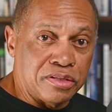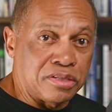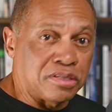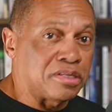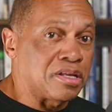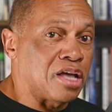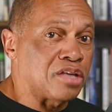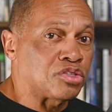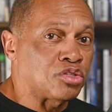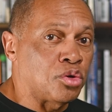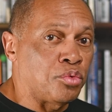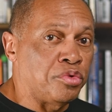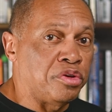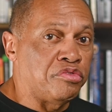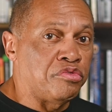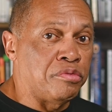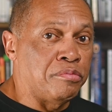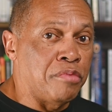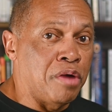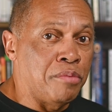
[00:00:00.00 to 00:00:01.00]
It's not so we
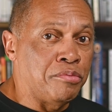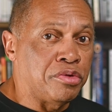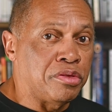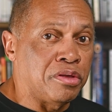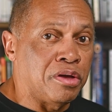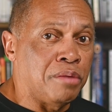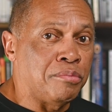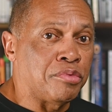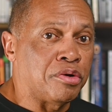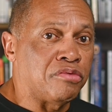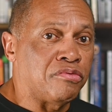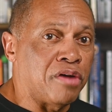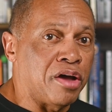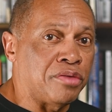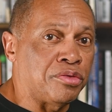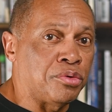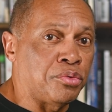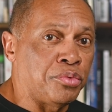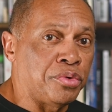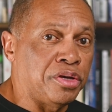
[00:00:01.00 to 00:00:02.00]
remember them, but
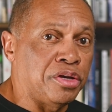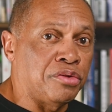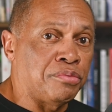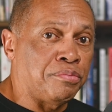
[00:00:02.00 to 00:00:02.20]
rather we